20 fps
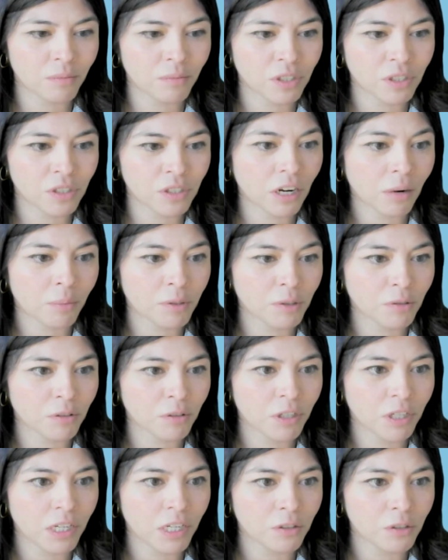just an
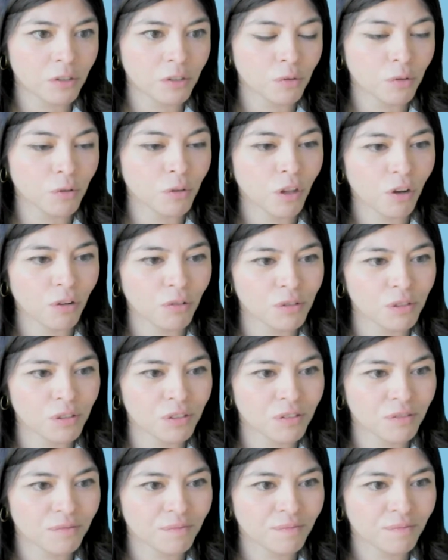opportunity to
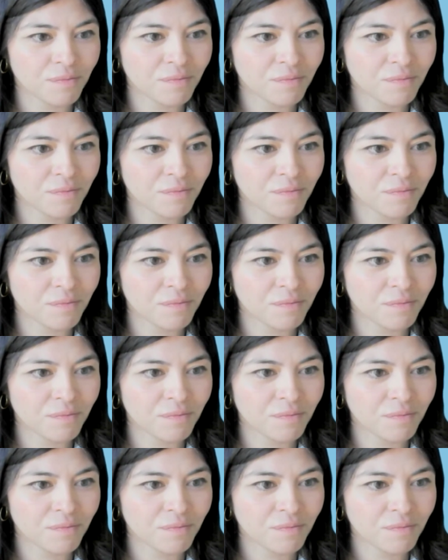close.